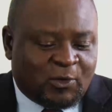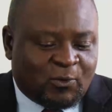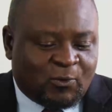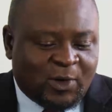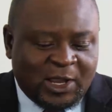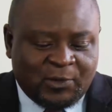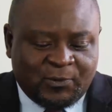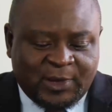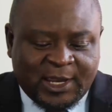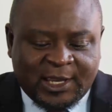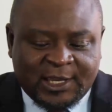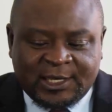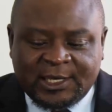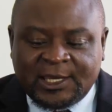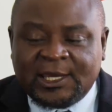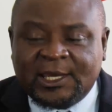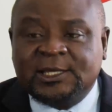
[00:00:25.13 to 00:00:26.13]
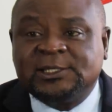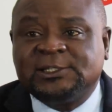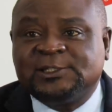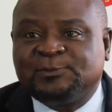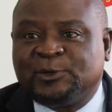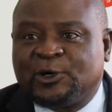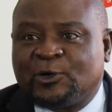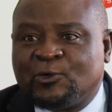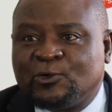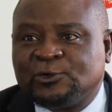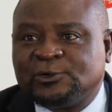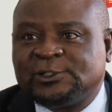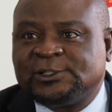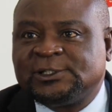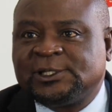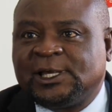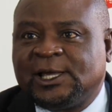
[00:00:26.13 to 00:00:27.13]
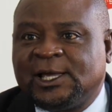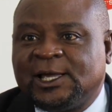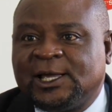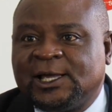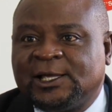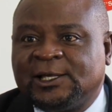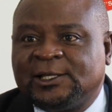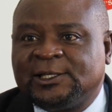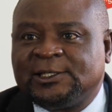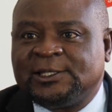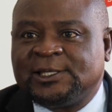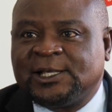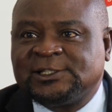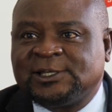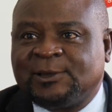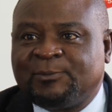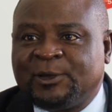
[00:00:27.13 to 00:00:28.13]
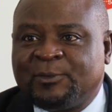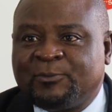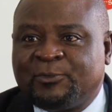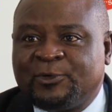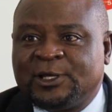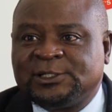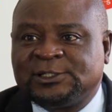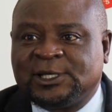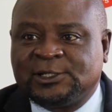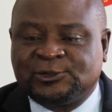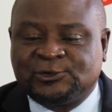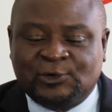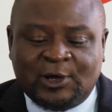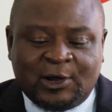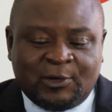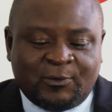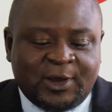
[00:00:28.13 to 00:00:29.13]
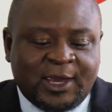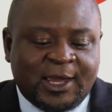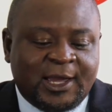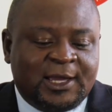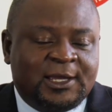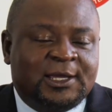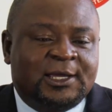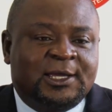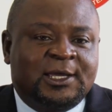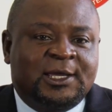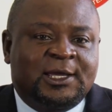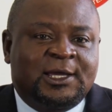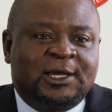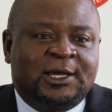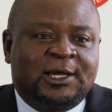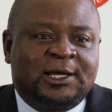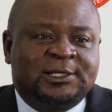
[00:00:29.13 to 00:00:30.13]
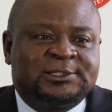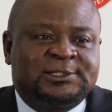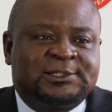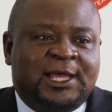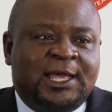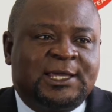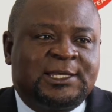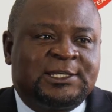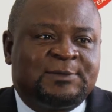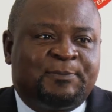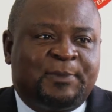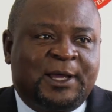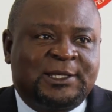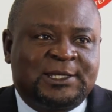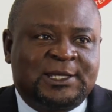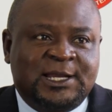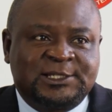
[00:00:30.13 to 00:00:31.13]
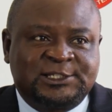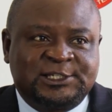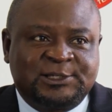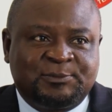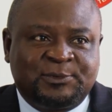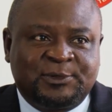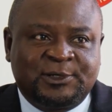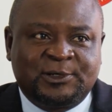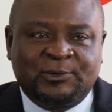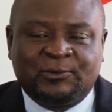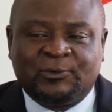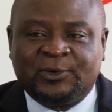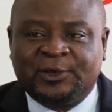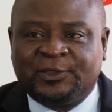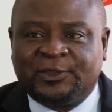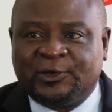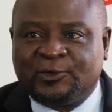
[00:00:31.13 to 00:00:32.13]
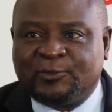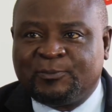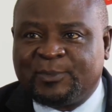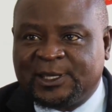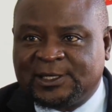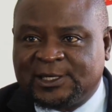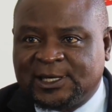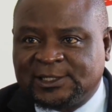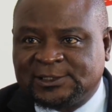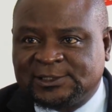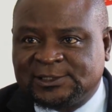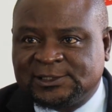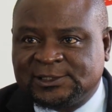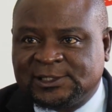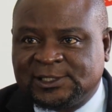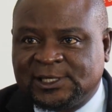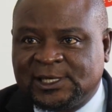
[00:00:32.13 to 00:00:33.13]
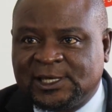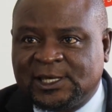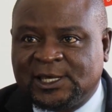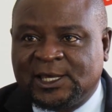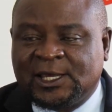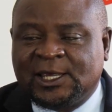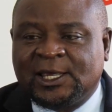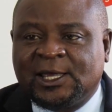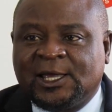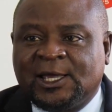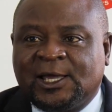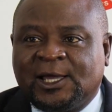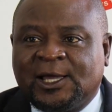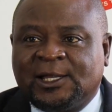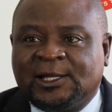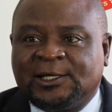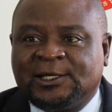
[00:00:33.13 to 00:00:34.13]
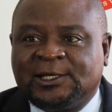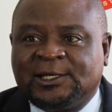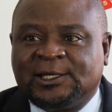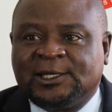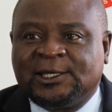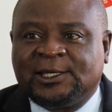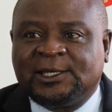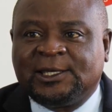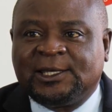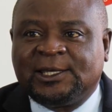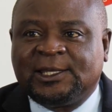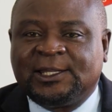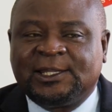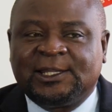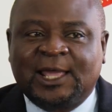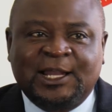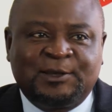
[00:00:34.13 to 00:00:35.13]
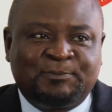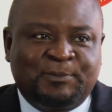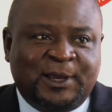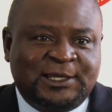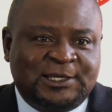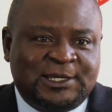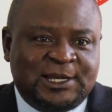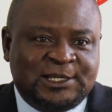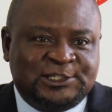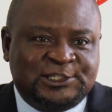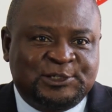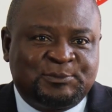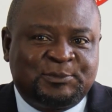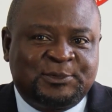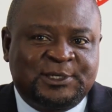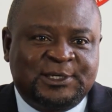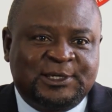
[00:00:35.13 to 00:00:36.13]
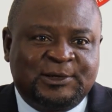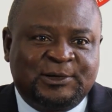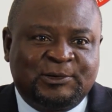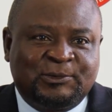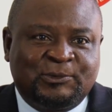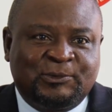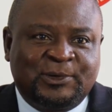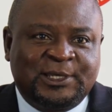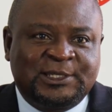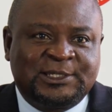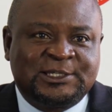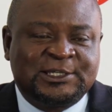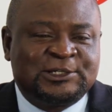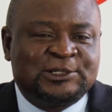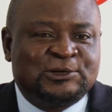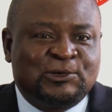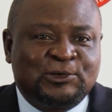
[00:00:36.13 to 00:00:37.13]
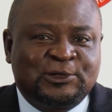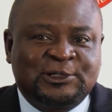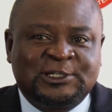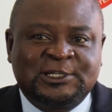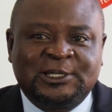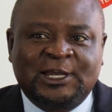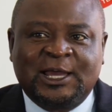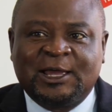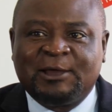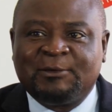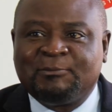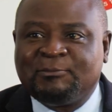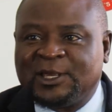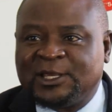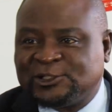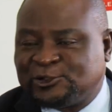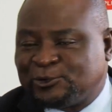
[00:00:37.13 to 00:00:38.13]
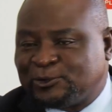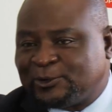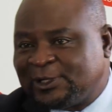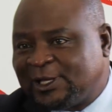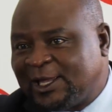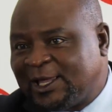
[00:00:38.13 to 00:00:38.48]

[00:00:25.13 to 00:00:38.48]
why we are here is because uh, Nyasa Big Race, as you are aware, uh, signed partnership with Hubertus. And the, in that partnership, we did not uh, mention